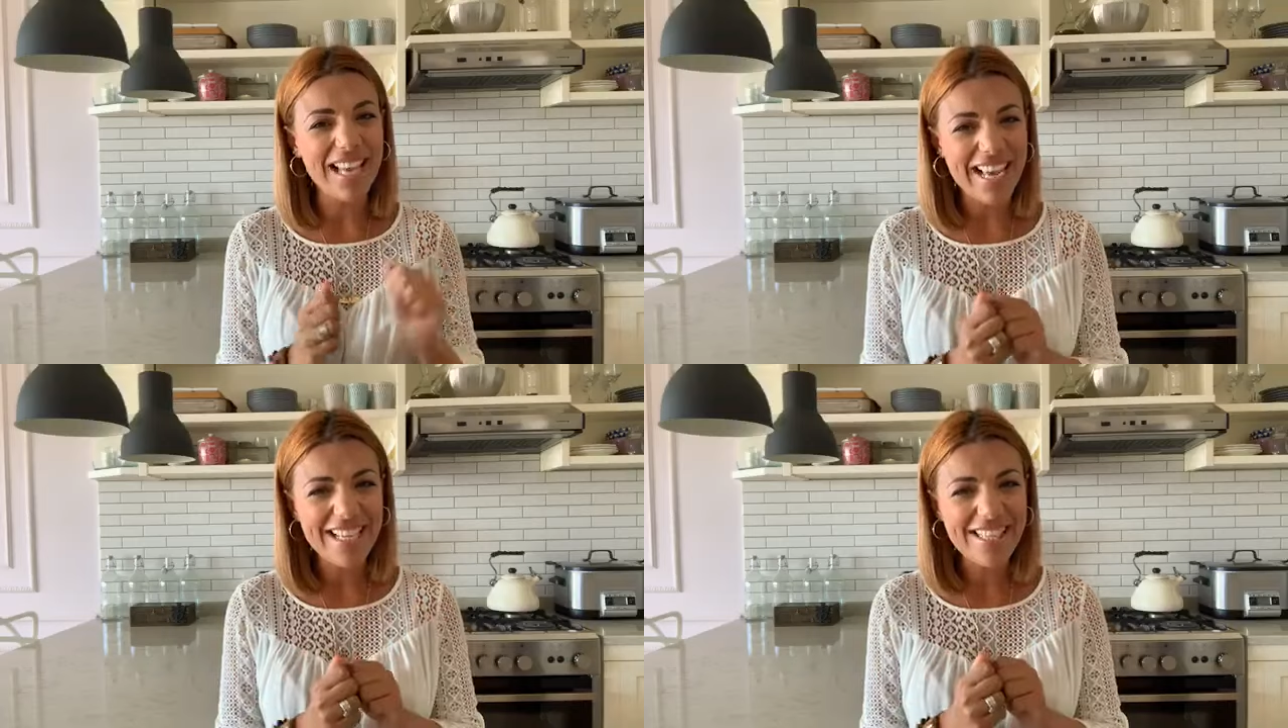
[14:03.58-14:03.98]

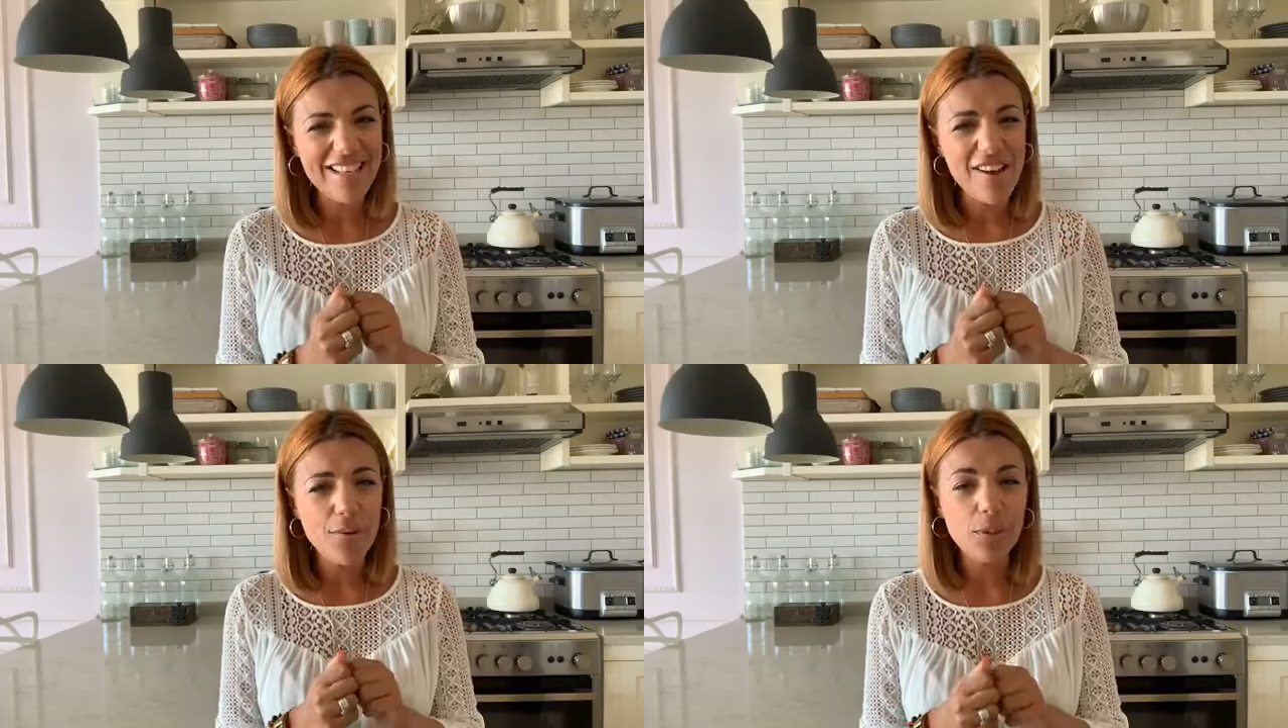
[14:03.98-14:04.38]

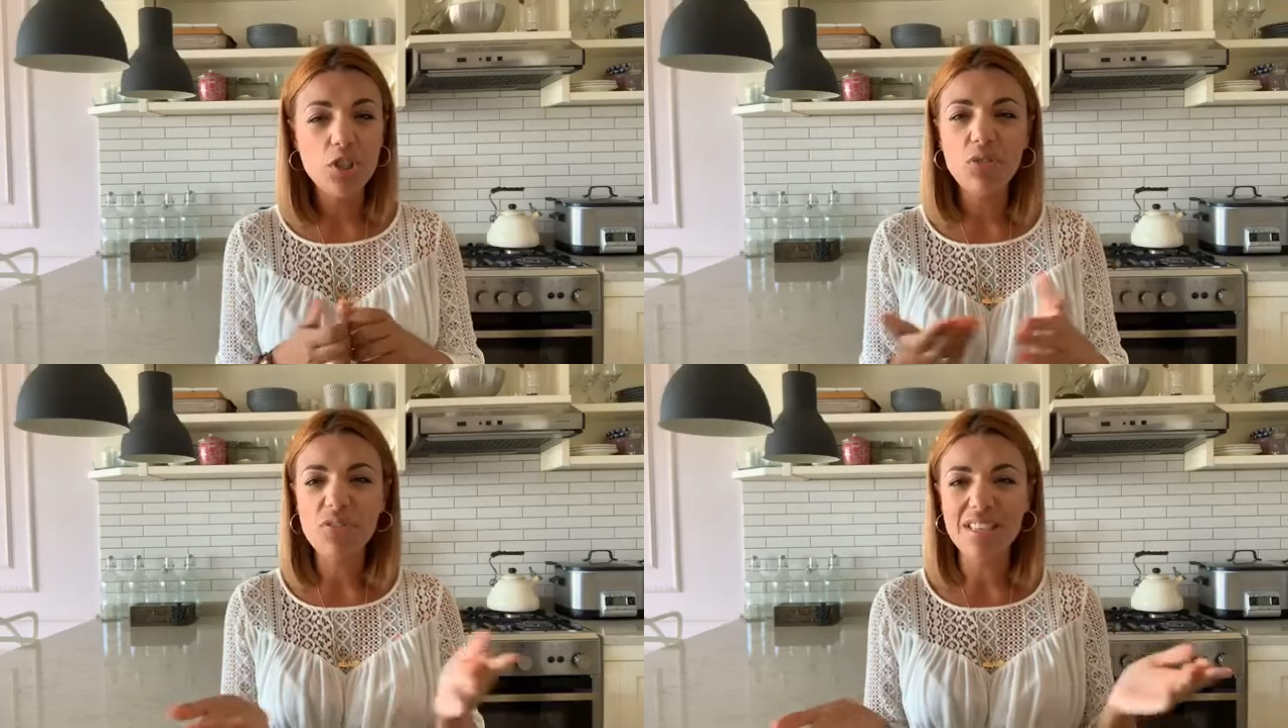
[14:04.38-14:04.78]
days
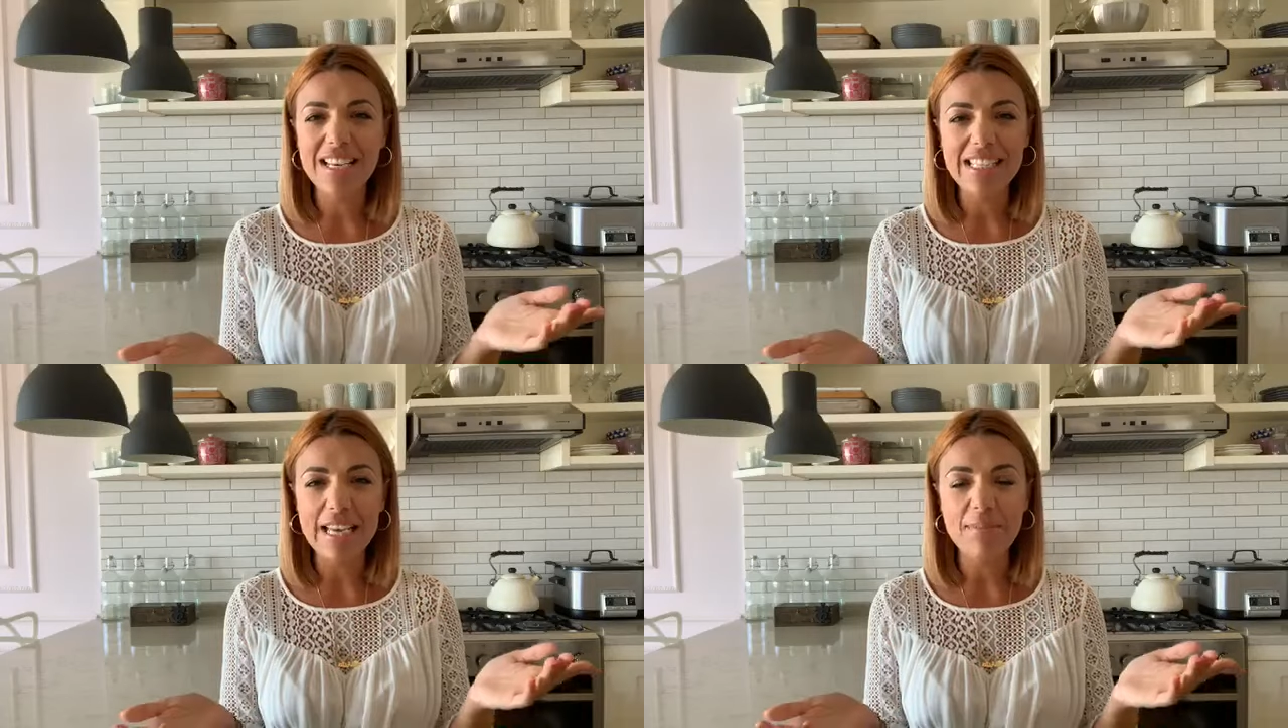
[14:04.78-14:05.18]
which you've
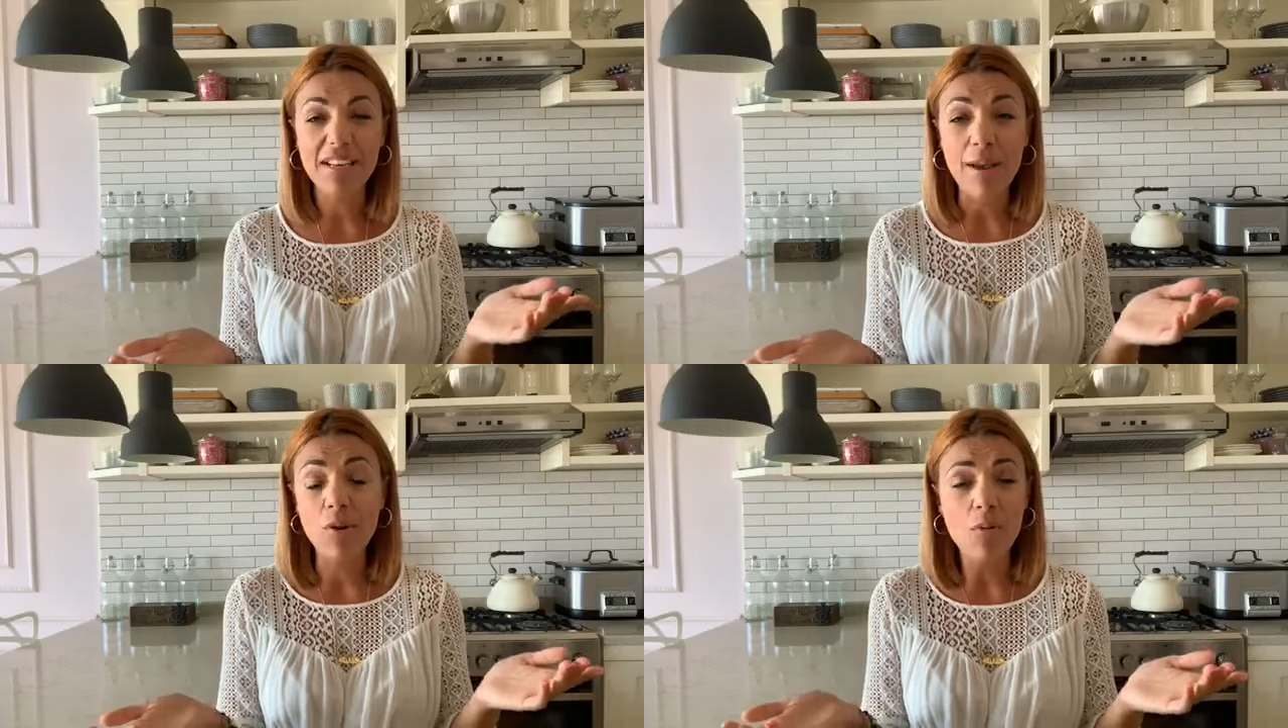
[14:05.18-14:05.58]
seen. I
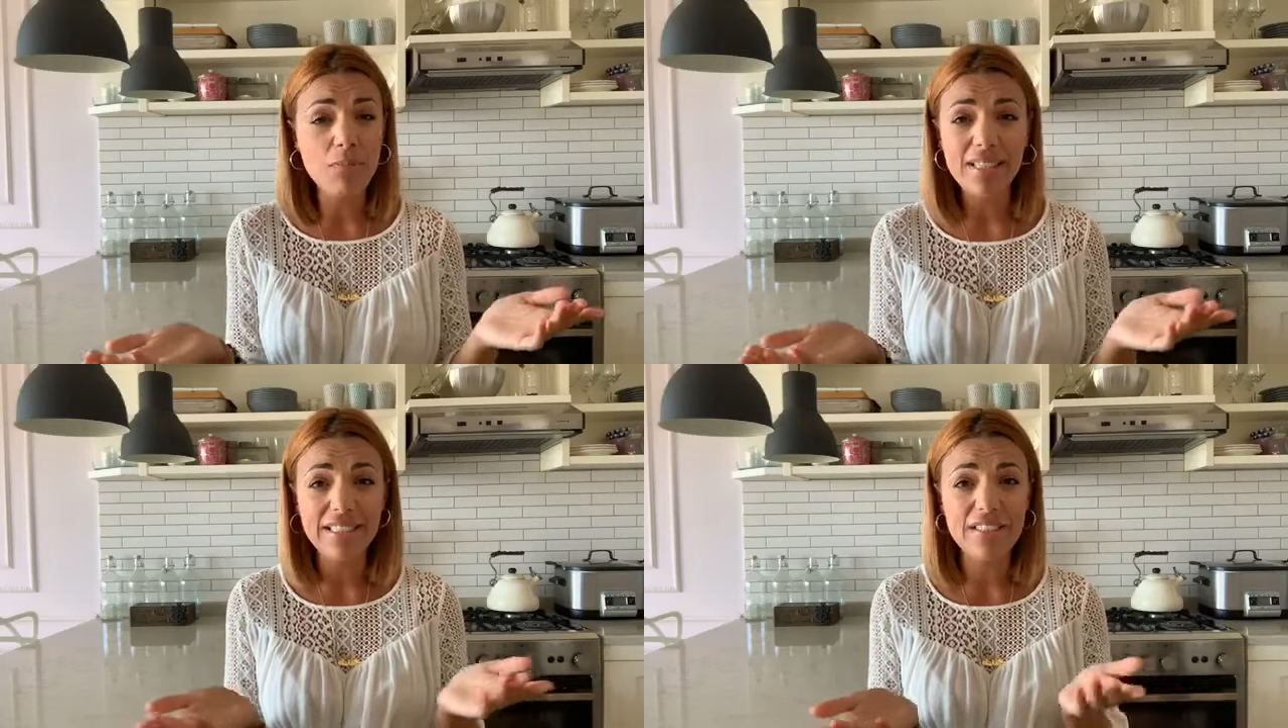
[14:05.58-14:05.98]
mean, I'm
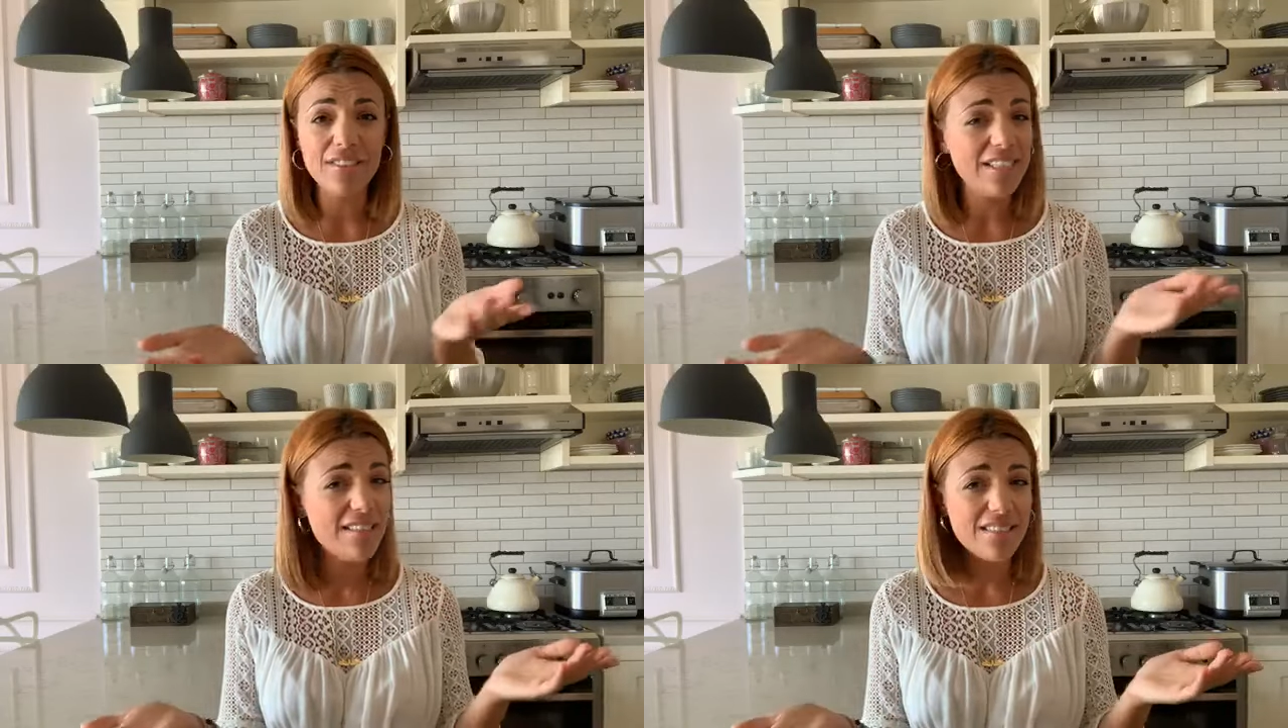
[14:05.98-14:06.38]
completely
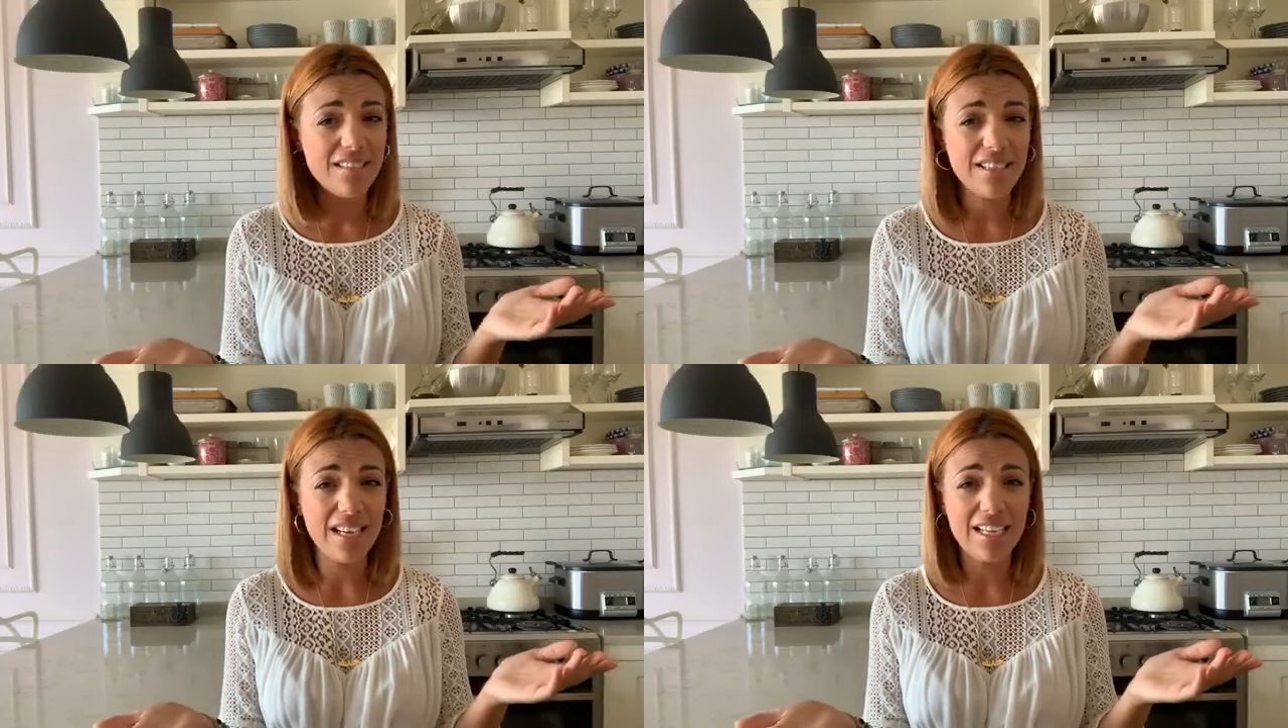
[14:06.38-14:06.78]

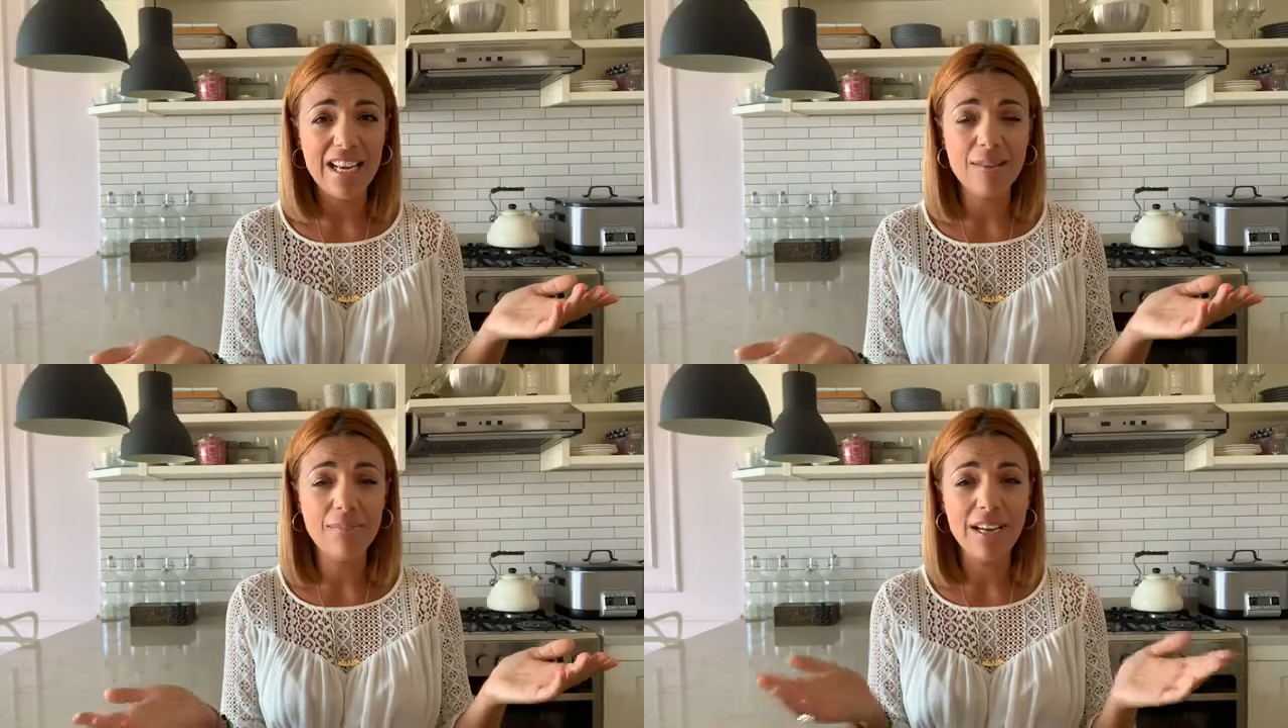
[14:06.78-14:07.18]
realistic and
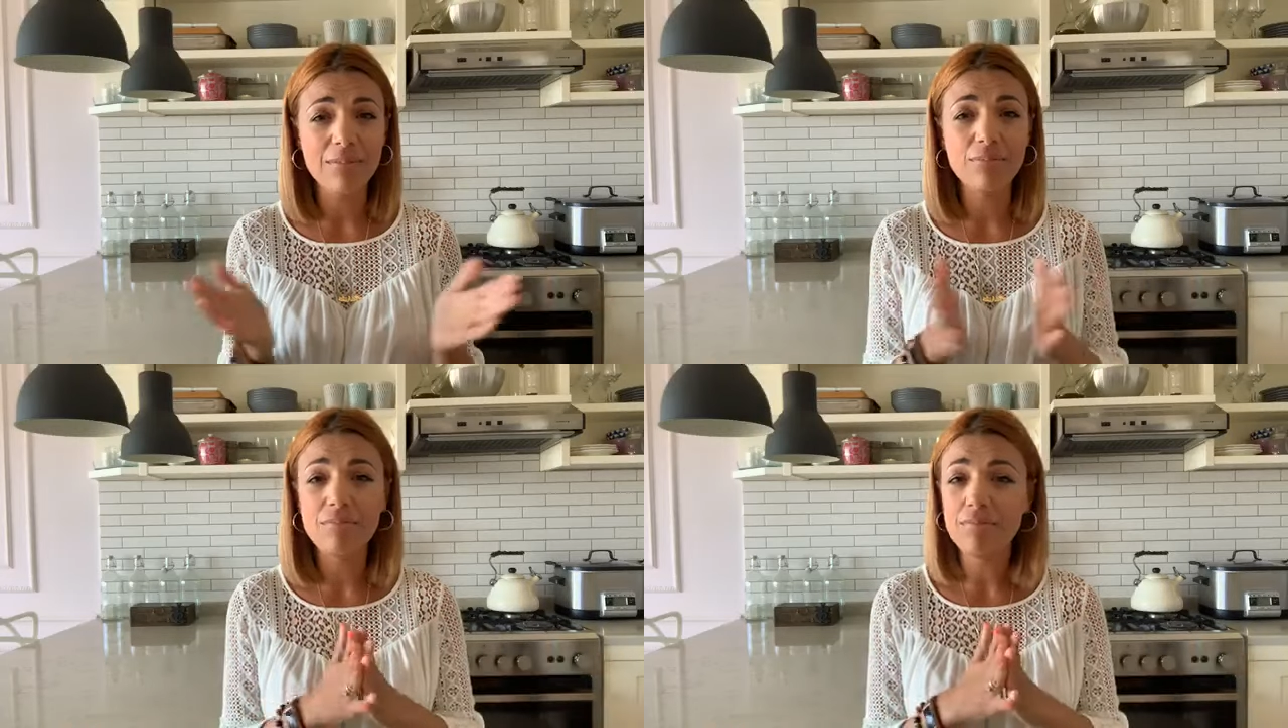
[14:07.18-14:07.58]

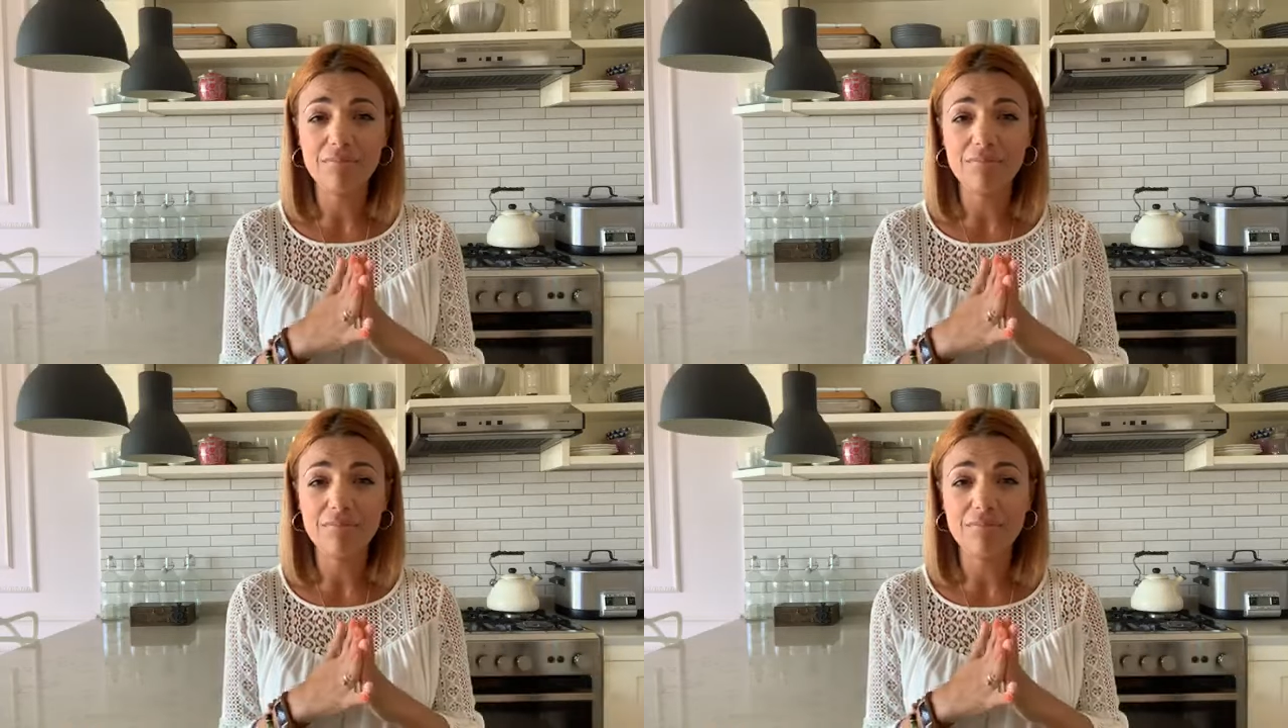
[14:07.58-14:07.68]
I'm